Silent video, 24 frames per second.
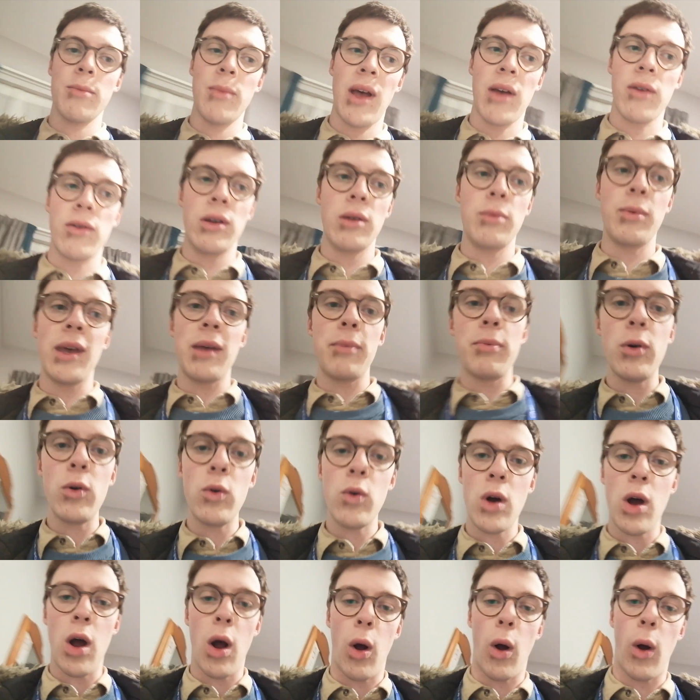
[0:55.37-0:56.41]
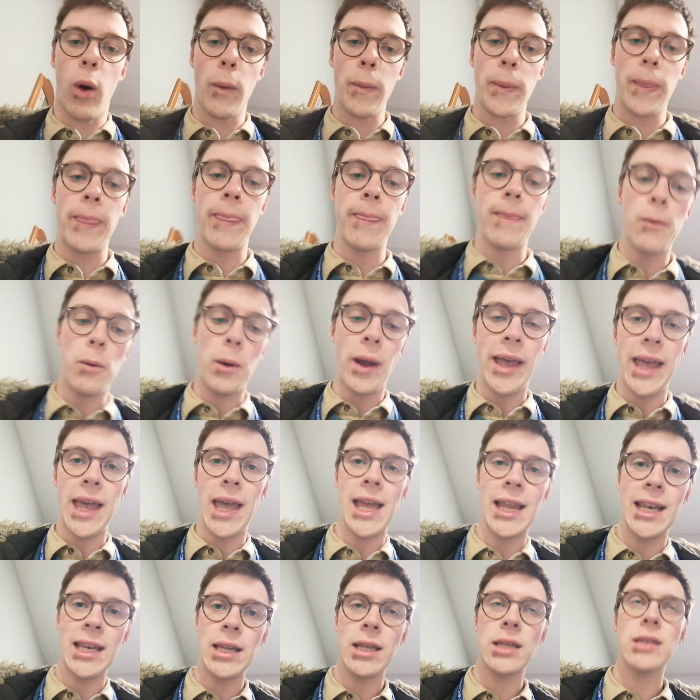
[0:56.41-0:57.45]
Met a few people on the way
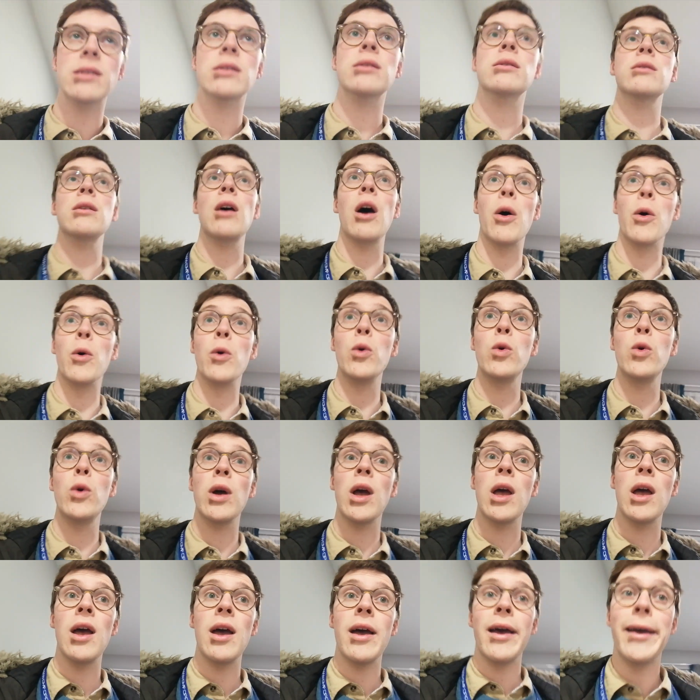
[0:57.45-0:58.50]
in. So